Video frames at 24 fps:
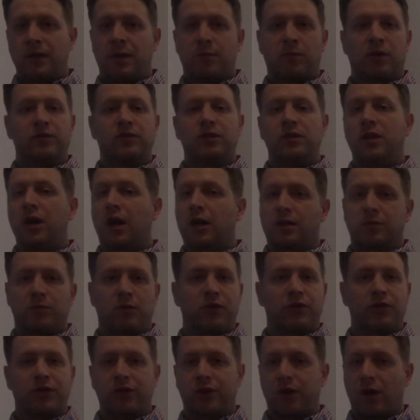number of
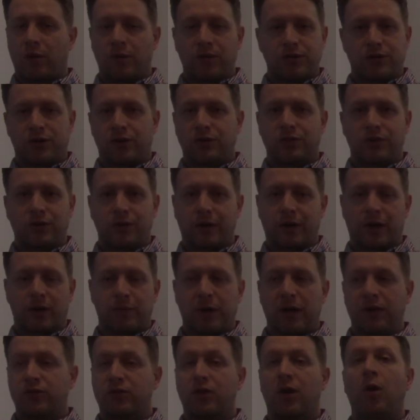deductibles and co-insurance that you're
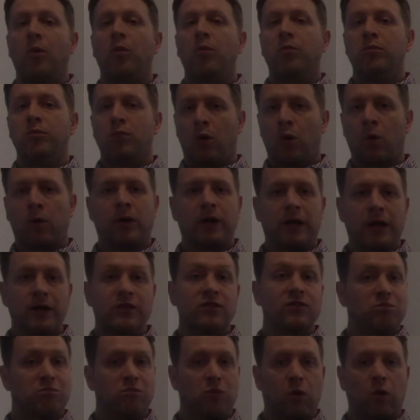going to pay. So more
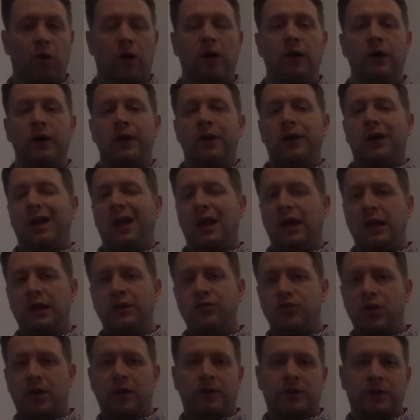is more,
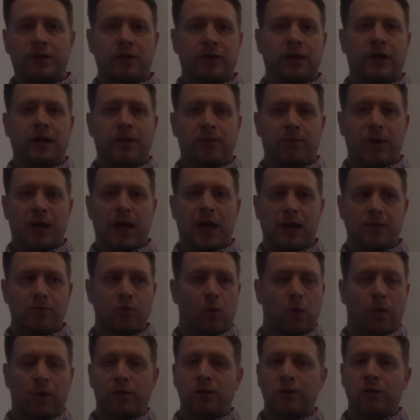and generally you'll end up paying
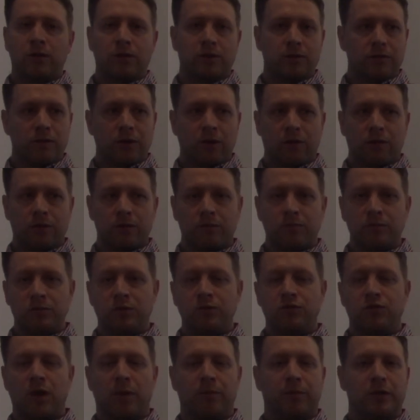more. You'll
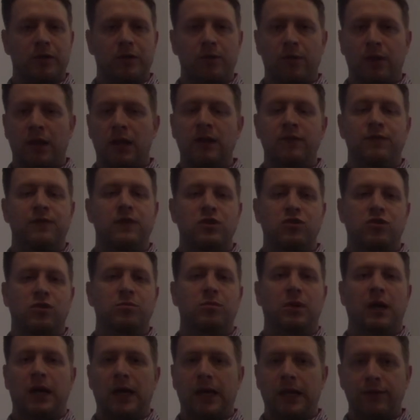jump into
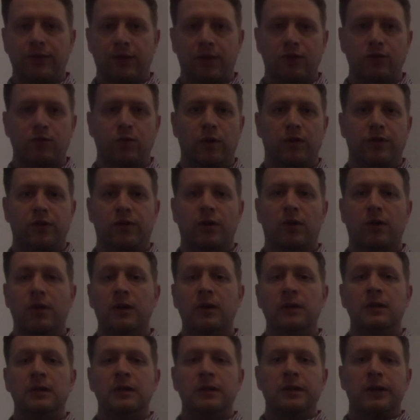inefficient behaviors with your